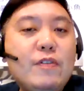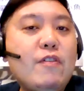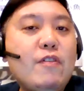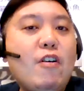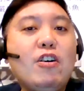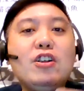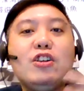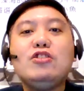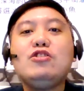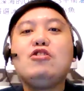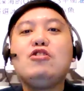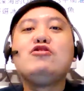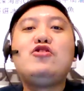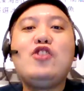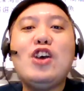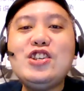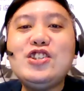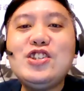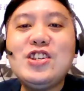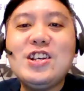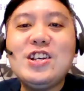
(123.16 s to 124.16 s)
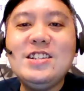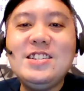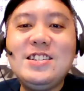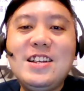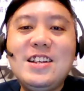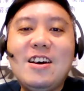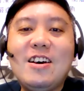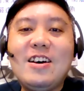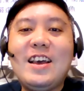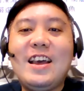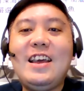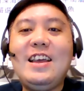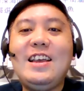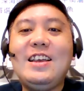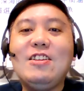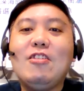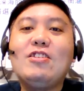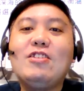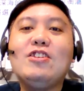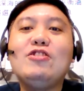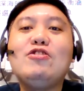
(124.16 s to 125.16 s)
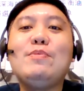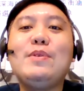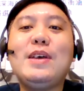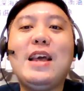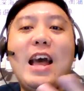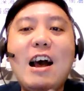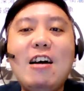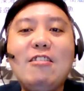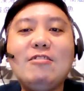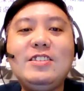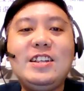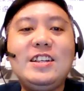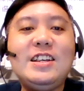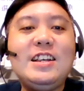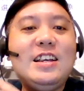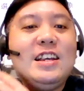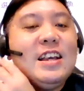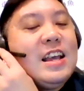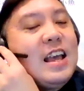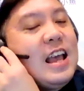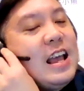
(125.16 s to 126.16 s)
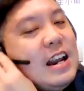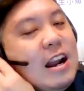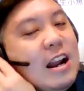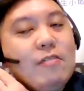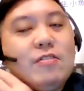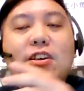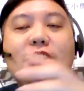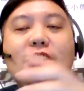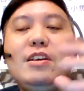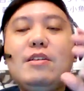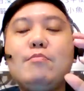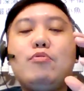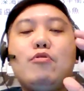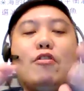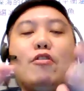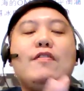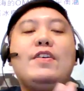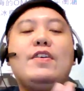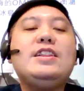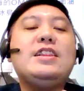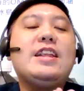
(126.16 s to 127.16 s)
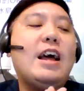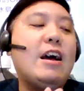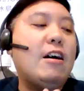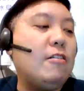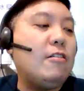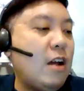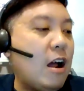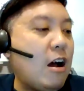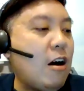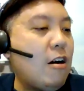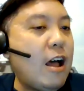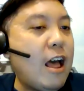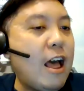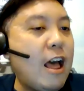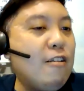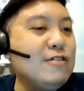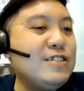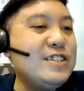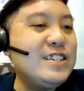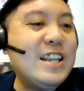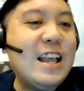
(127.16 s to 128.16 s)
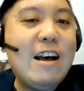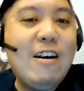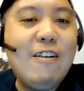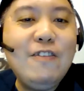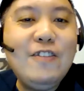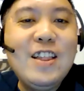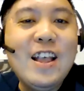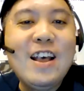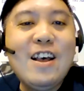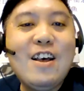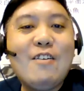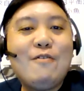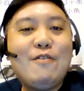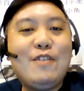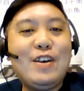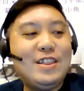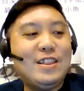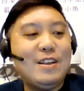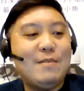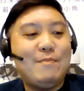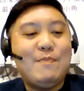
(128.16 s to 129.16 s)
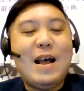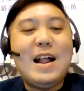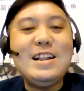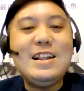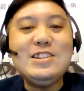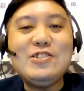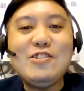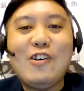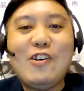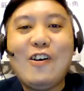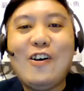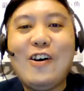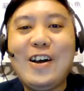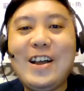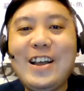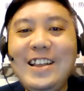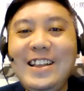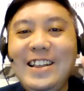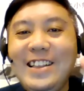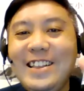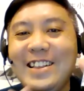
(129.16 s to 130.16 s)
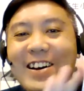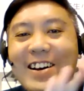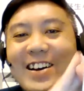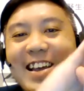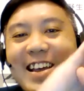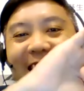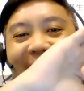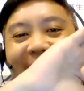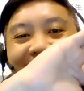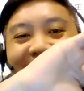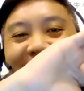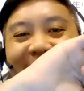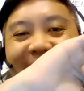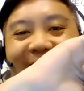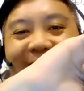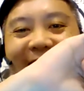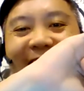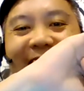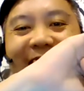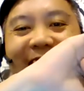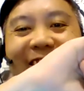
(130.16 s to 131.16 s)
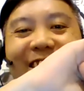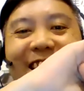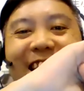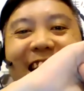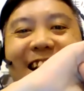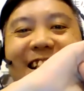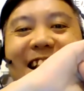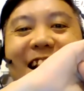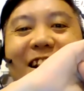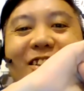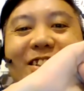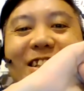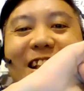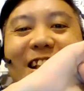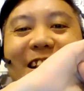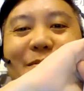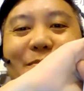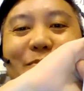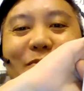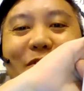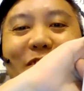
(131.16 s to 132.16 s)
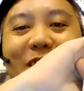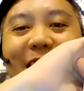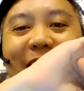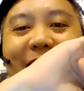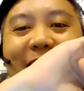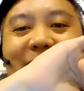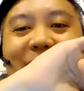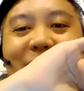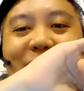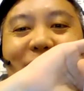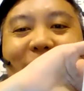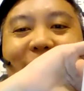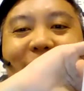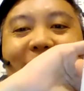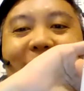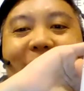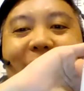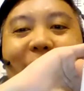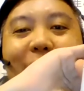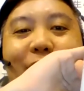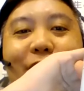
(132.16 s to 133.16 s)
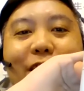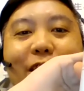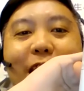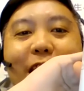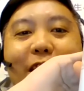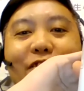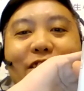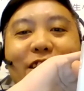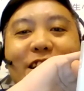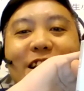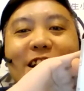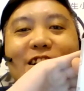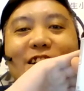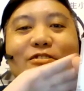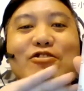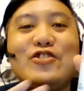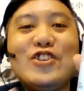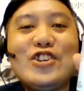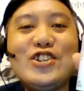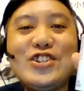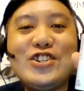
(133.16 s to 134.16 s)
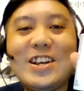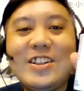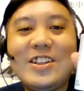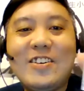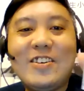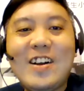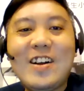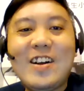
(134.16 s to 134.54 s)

with all the nutrients, okay, in order to be healthy. And after improving our health self with the balanced oil, okay, we can now take Velixir to take care of our everyday nutrition. All